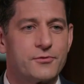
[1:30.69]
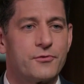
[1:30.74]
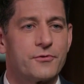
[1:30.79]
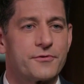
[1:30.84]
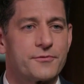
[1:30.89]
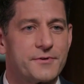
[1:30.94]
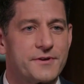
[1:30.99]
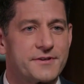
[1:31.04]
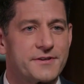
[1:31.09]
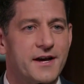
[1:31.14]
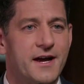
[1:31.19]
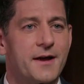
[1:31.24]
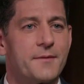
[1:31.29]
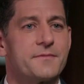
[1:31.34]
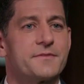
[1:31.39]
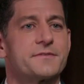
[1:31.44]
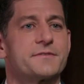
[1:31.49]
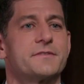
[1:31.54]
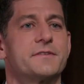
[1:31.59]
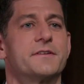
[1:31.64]
Other
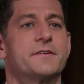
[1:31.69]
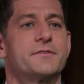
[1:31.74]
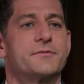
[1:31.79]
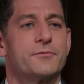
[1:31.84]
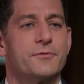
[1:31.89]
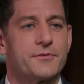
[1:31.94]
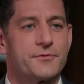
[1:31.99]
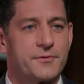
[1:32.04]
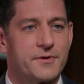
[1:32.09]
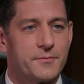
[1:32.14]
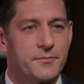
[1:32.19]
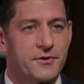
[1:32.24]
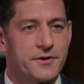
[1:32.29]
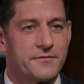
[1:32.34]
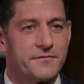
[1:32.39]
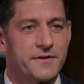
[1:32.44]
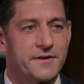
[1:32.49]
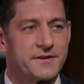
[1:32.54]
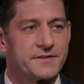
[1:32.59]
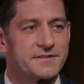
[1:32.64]
Republicans were
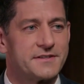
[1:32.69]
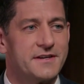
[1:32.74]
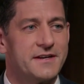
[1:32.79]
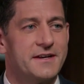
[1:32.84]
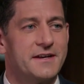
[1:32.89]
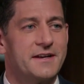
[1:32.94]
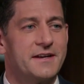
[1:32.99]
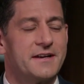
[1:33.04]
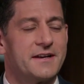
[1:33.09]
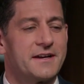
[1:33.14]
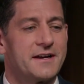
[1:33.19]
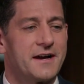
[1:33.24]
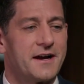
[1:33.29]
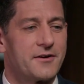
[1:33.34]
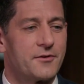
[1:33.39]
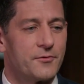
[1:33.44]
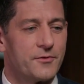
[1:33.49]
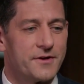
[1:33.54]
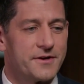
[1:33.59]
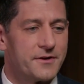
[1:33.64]
noticeably reluctant to
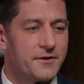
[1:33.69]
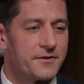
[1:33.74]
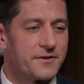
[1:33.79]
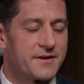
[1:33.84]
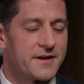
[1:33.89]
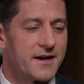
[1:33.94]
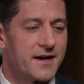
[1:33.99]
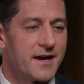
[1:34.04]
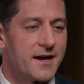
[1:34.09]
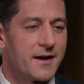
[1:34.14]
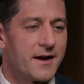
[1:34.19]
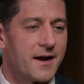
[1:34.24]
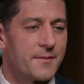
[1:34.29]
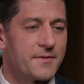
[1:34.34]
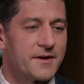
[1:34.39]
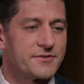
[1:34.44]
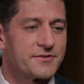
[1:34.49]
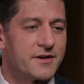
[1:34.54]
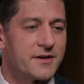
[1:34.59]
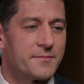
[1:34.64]
intervene. I,
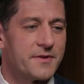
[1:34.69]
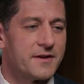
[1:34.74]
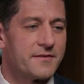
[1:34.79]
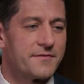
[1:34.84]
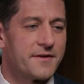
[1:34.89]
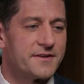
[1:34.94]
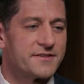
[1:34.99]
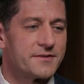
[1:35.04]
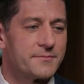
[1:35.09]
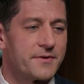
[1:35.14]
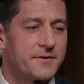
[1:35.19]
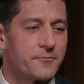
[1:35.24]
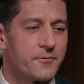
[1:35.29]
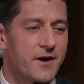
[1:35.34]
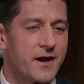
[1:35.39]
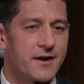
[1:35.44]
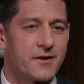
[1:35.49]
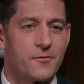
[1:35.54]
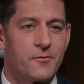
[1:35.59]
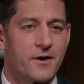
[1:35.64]
am not trying to be evasive,
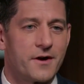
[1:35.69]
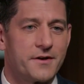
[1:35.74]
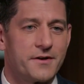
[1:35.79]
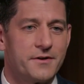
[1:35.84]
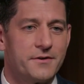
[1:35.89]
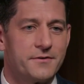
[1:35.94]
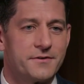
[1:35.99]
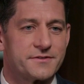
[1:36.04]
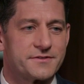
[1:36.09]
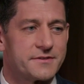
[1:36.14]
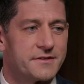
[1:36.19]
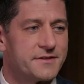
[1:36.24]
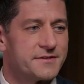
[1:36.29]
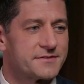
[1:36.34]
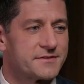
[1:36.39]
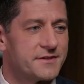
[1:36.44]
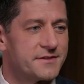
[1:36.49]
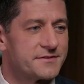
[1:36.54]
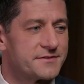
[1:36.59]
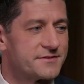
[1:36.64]
but what I don't want to do is,
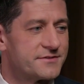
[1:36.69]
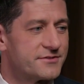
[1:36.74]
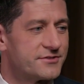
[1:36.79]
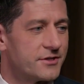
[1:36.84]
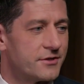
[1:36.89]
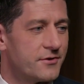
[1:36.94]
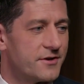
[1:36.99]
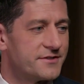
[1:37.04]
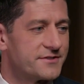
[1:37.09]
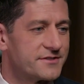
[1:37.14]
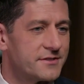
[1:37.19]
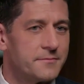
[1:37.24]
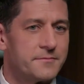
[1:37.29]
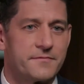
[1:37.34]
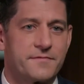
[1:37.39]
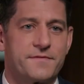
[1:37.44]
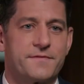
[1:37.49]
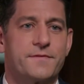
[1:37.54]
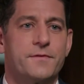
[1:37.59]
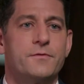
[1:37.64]
is, is join
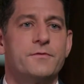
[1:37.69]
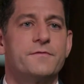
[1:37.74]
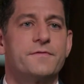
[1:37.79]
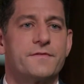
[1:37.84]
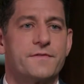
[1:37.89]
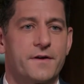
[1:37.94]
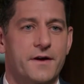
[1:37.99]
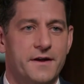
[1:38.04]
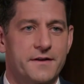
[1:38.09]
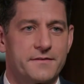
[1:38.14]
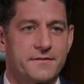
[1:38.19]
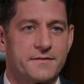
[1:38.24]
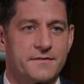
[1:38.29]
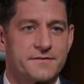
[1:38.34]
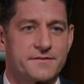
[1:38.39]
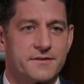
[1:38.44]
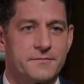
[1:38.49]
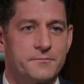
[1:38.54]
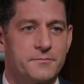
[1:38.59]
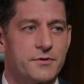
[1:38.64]
some food fight,
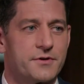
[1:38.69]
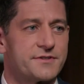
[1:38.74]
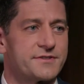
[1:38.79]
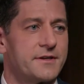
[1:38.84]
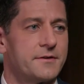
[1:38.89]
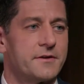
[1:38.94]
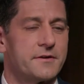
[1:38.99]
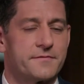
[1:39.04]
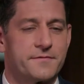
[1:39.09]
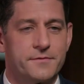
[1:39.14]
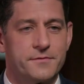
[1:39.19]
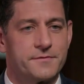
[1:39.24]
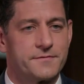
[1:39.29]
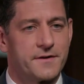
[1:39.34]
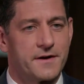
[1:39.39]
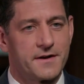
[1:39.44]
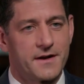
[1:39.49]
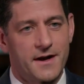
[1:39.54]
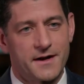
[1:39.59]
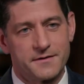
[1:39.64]
some book-selling
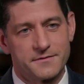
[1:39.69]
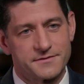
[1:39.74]
food fight.